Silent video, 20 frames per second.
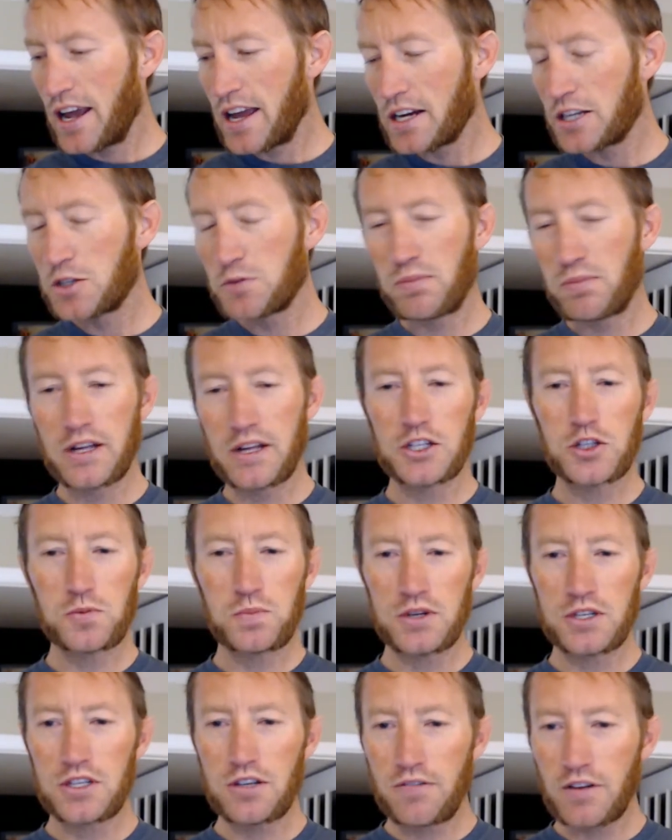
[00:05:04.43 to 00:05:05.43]
explain the
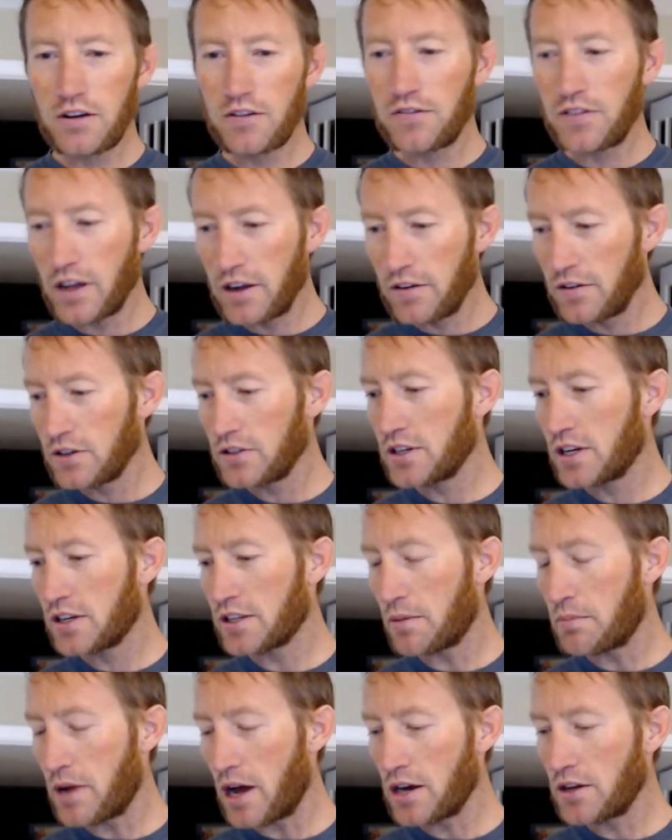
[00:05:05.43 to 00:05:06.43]
specific flavors because
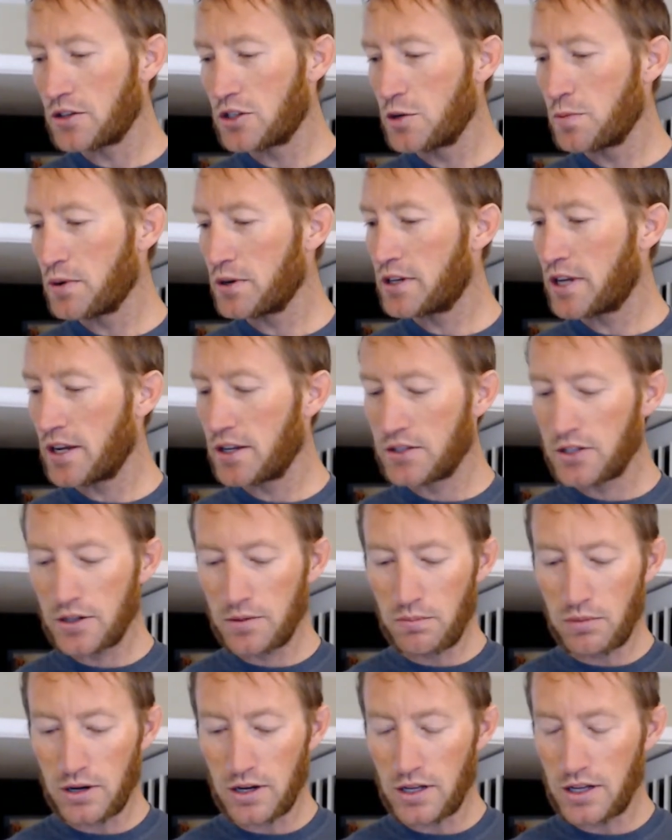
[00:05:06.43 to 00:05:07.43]
I'm not a super taster,
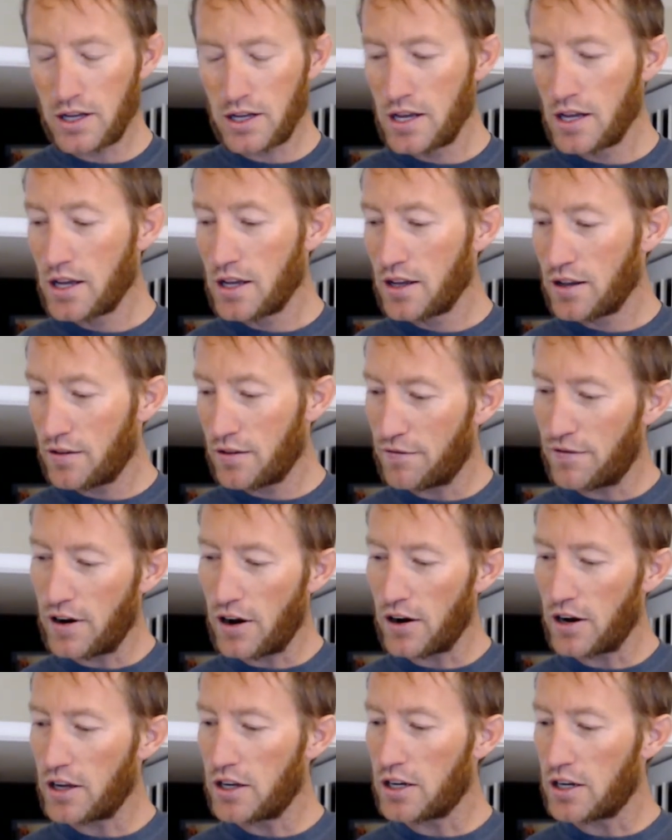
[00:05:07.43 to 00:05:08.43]
but
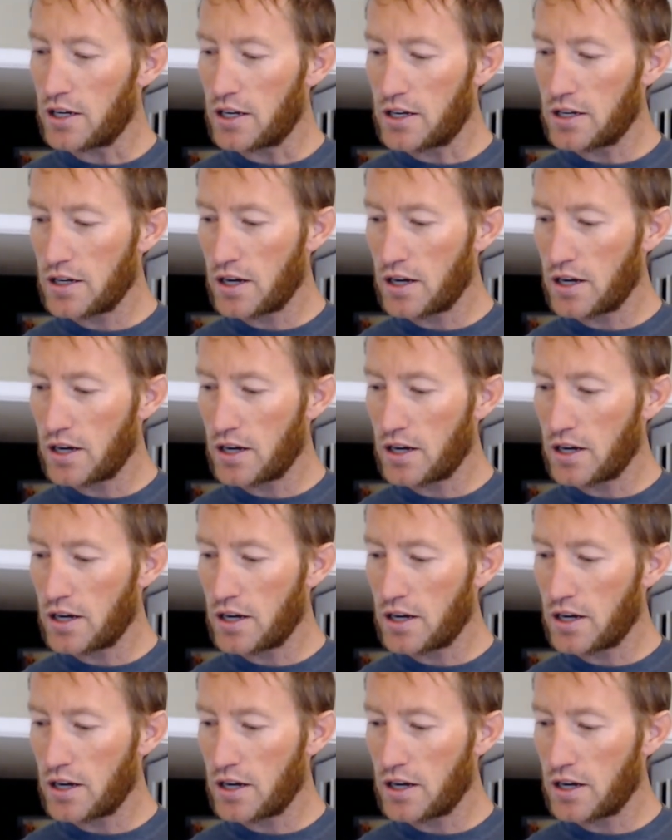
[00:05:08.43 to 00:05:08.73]
very good.